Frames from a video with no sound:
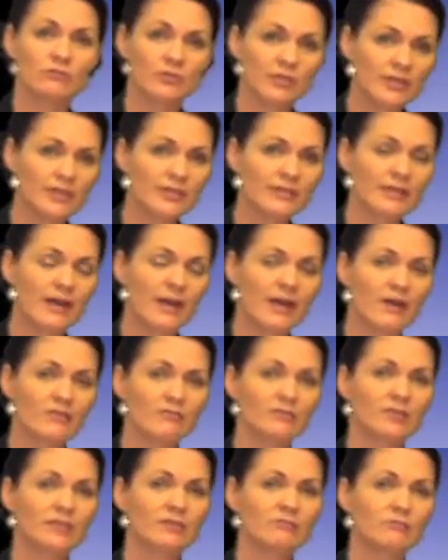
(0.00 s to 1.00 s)
really
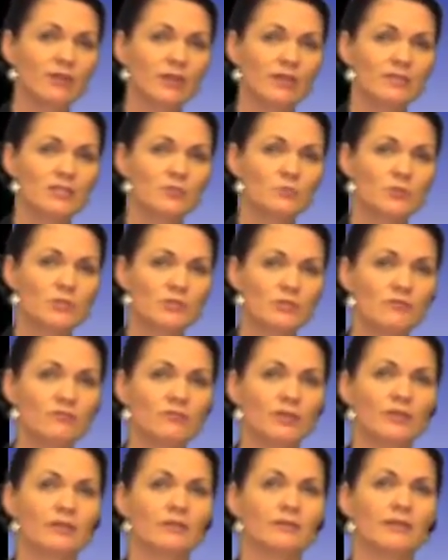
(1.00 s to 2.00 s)
carefully and really
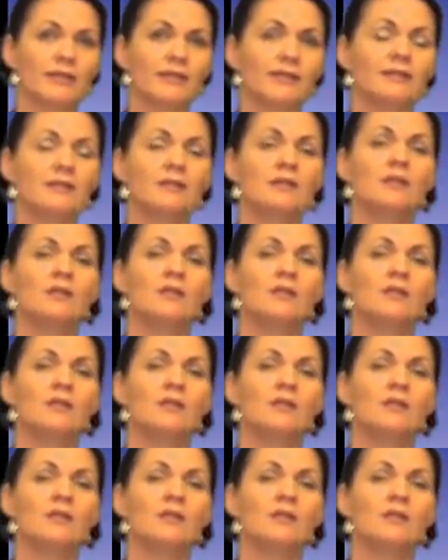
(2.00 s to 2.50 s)
specifically